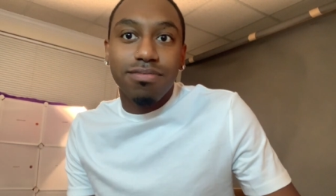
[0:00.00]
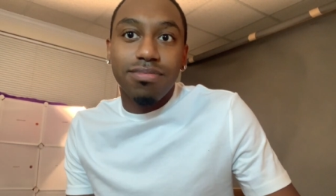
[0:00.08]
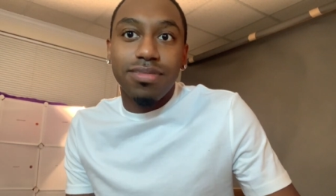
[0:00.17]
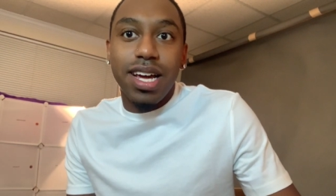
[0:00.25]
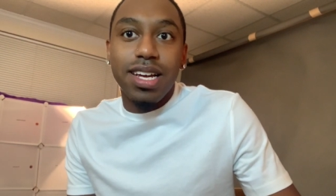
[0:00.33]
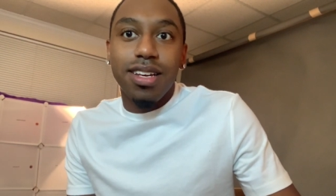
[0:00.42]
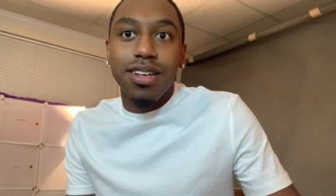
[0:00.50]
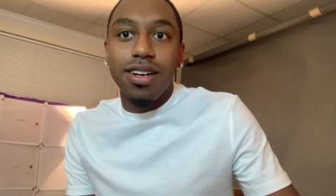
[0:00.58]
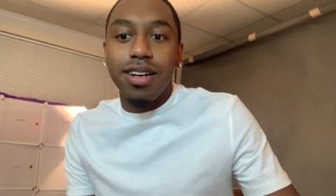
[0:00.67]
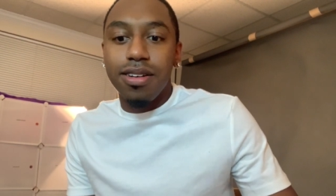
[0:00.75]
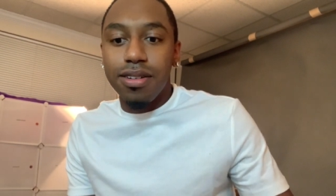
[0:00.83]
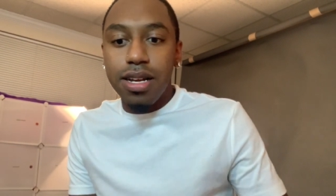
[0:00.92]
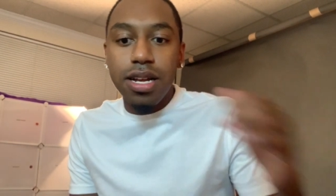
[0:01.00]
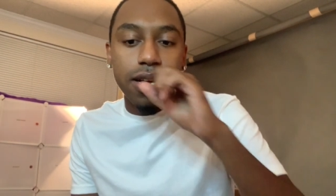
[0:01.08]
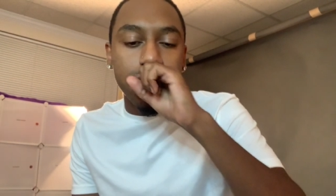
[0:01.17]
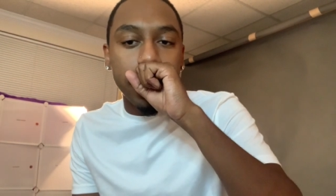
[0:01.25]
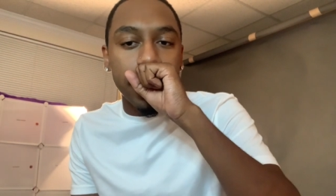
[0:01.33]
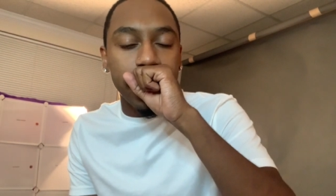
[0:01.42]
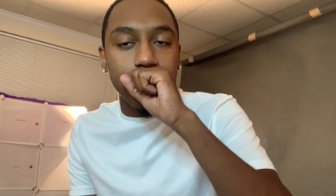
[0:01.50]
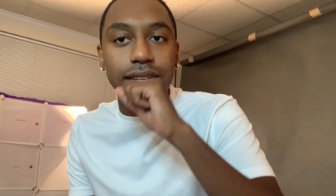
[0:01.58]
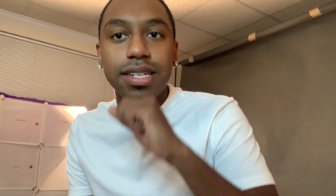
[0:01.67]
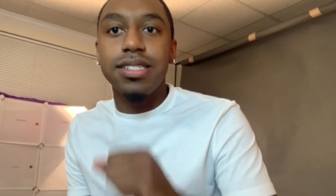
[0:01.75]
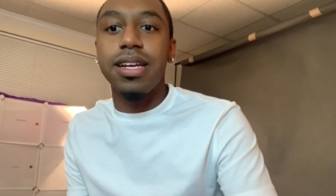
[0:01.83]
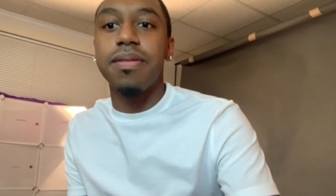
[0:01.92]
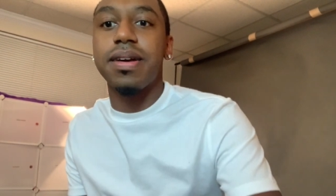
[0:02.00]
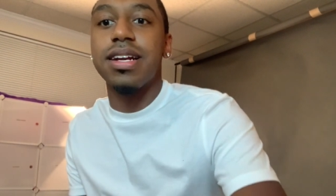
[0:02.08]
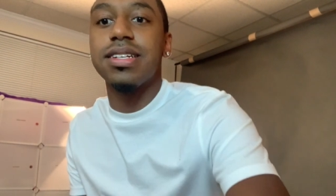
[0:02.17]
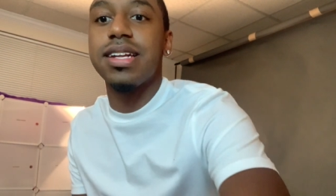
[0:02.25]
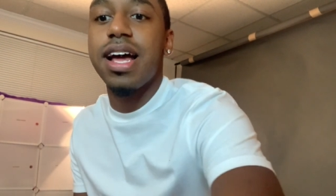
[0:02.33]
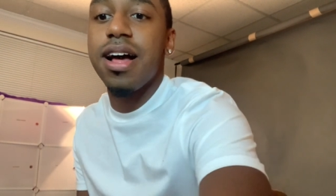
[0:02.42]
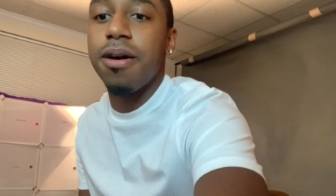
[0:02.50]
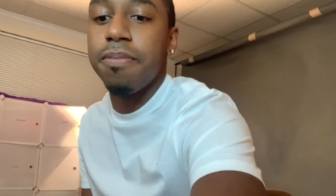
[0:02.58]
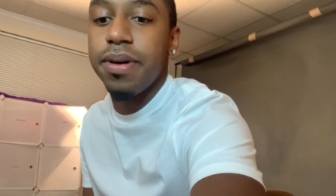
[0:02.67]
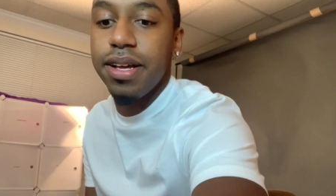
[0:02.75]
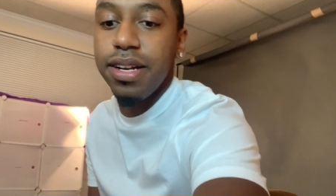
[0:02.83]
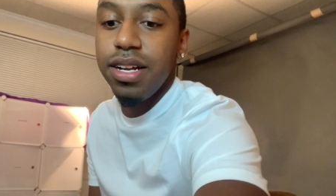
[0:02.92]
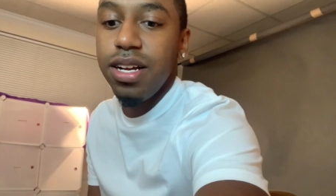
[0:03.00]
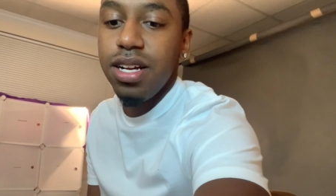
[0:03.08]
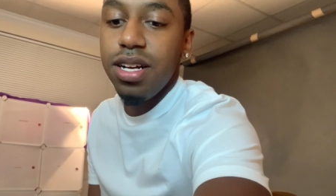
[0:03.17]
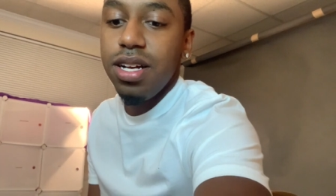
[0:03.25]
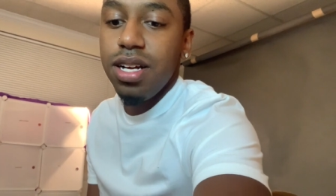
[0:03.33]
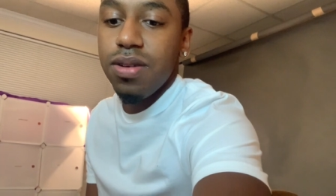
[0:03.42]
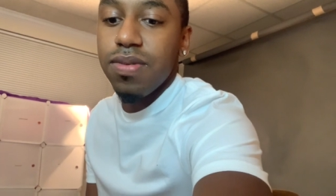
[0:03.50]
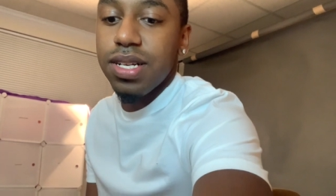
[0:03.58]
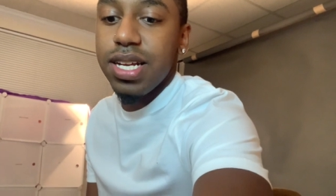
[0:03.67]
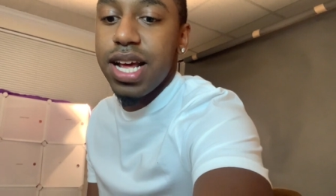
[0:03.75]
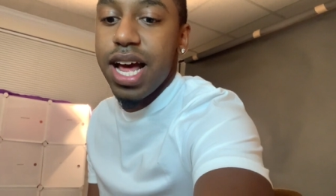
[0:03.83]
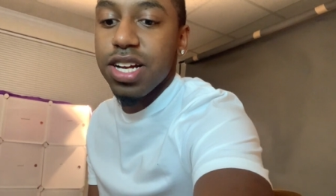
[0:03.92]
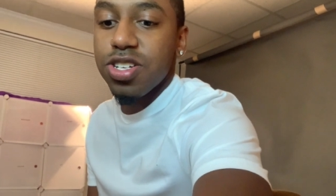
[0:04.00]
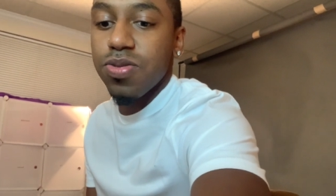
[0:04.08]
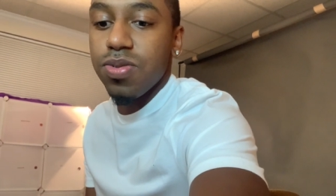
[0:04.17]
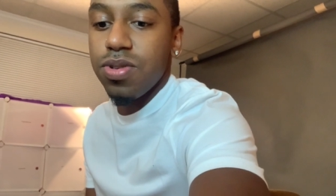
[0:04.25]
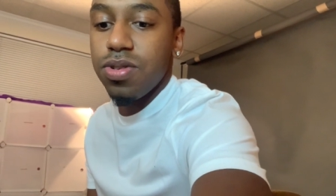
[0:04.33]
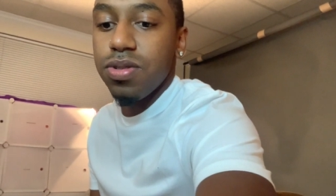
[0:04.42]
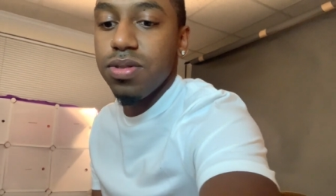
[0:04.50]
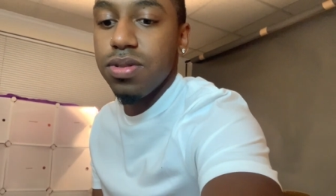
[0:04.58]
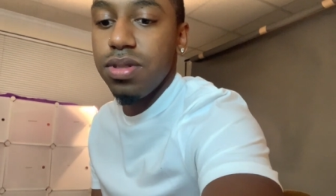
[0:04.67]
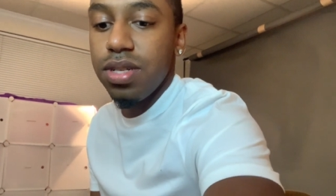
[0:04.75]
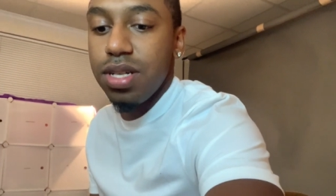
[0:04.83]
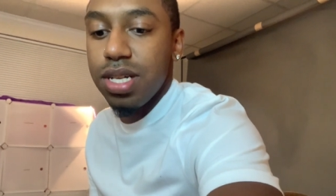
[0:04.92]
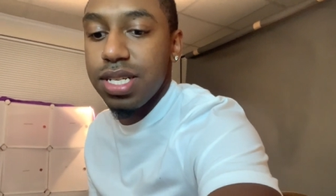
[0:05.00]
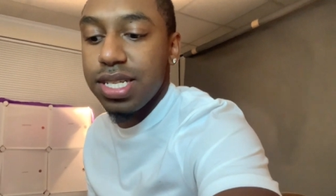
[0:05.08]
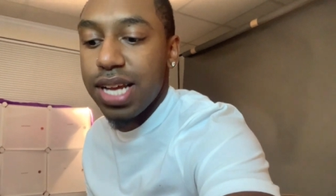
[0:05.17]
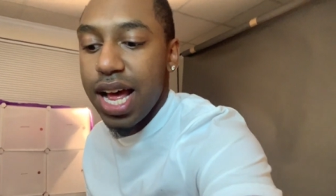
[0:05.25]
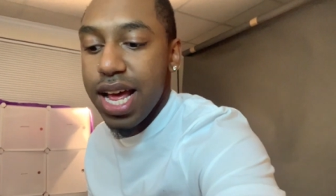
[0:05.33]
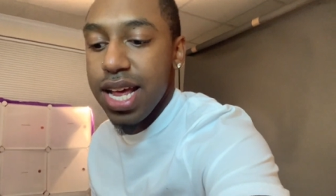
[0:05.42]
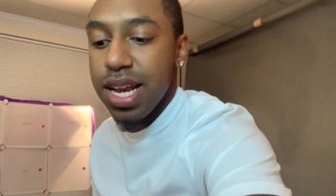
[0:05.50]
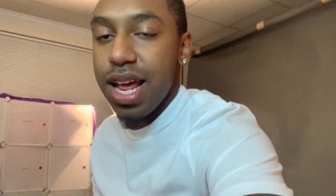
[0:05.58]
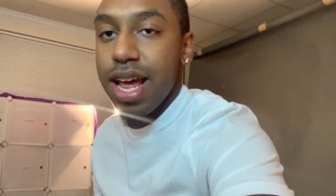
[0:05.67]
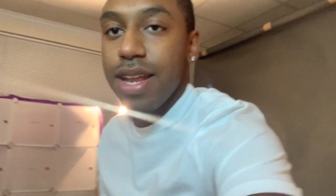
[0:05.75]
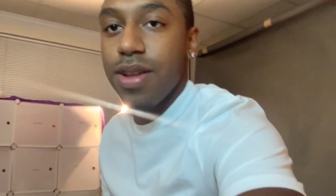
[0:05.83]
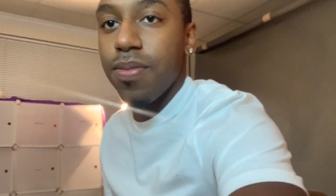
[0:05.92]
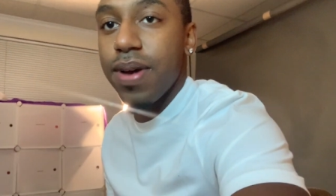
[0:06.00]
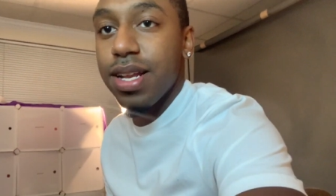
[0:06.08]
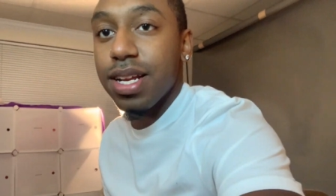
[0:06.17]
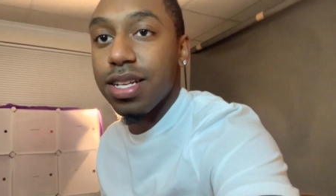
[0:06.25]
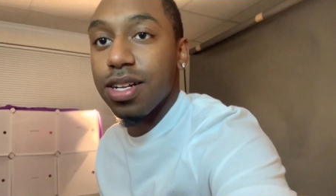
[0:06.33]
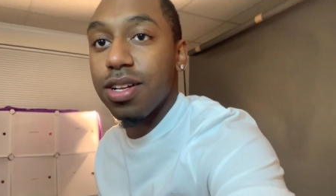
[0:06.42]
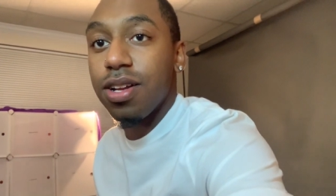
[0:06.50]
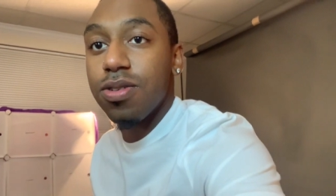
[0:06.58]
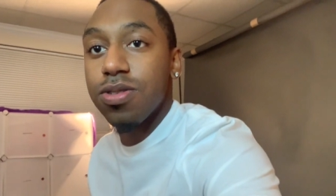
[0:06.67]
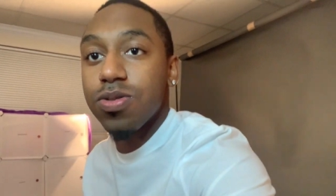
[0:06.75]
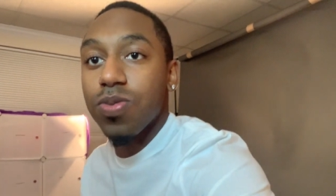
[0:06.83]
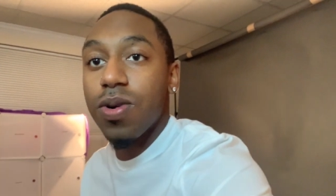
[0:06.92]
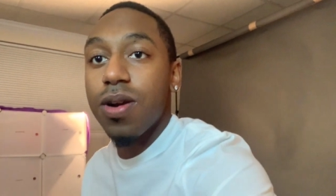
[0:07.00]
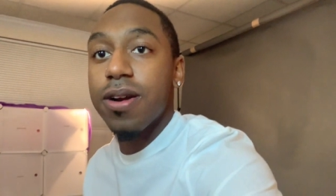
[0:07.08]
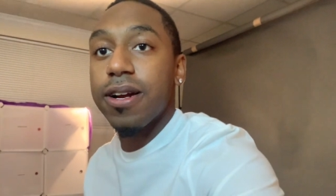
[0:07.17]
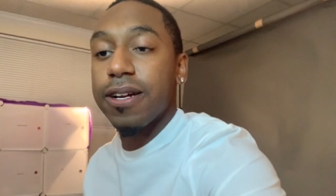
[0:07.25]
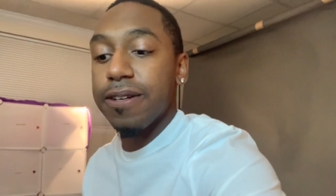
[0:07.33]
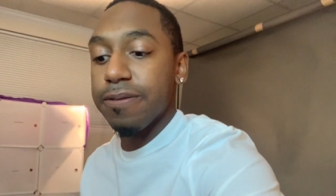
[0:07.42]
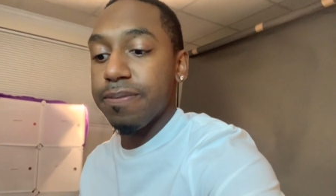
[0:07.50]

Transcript: like, you know, same kind of style. But with the actual site and the way that the clothes work,